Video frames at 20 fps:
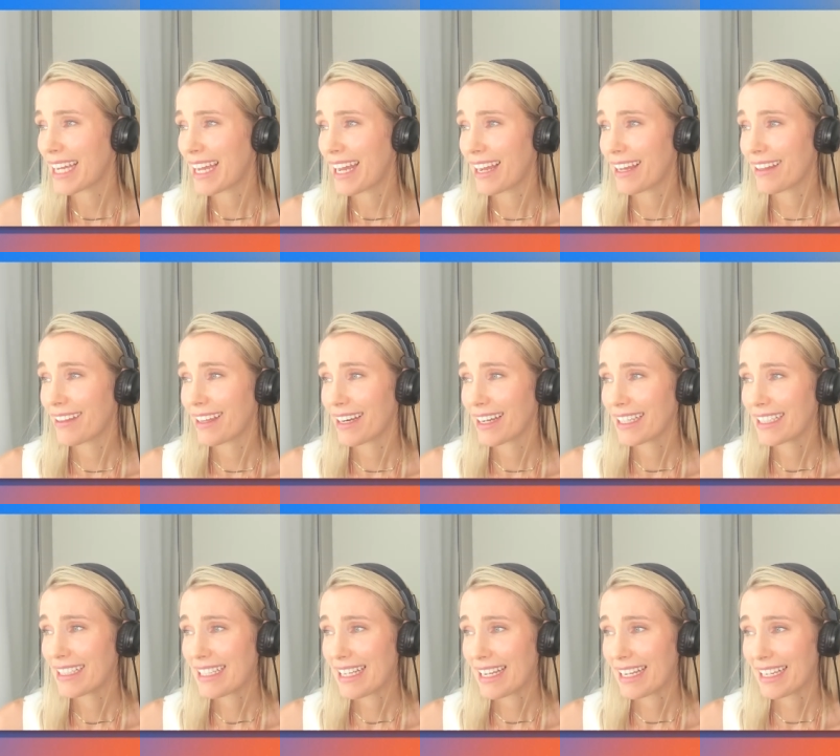and then I'd
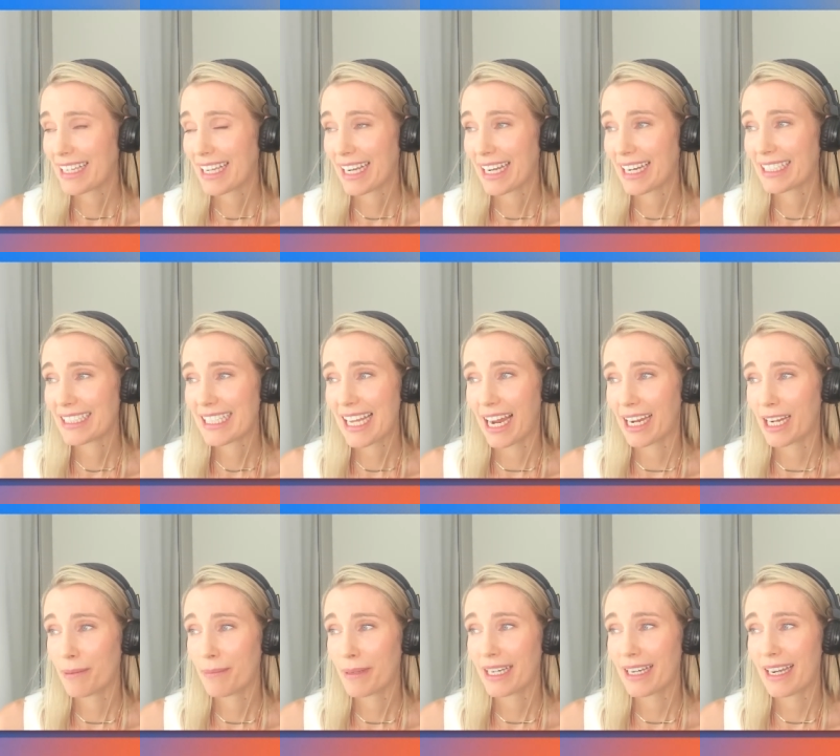say getting
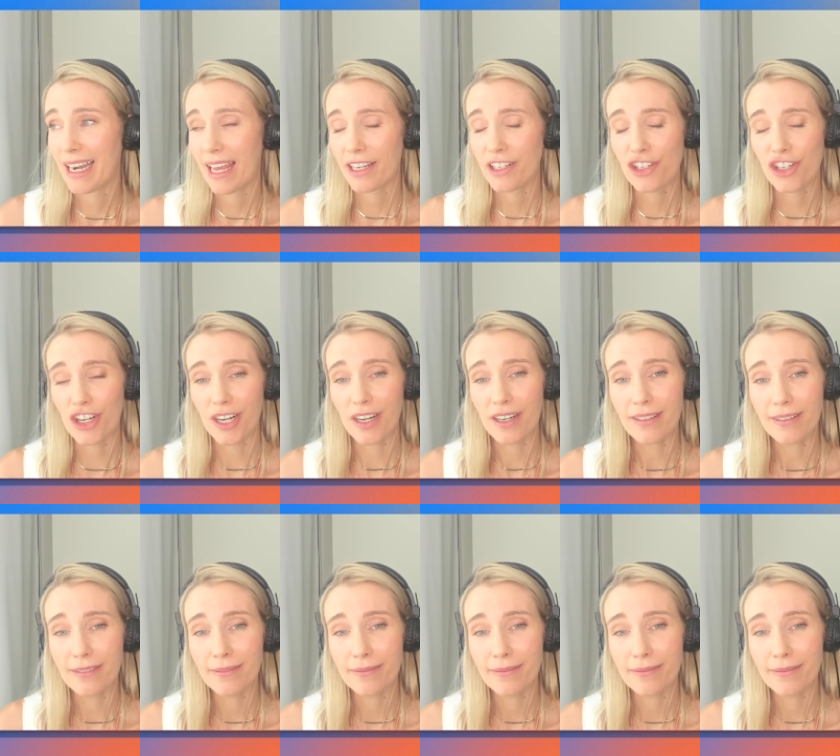time in nature,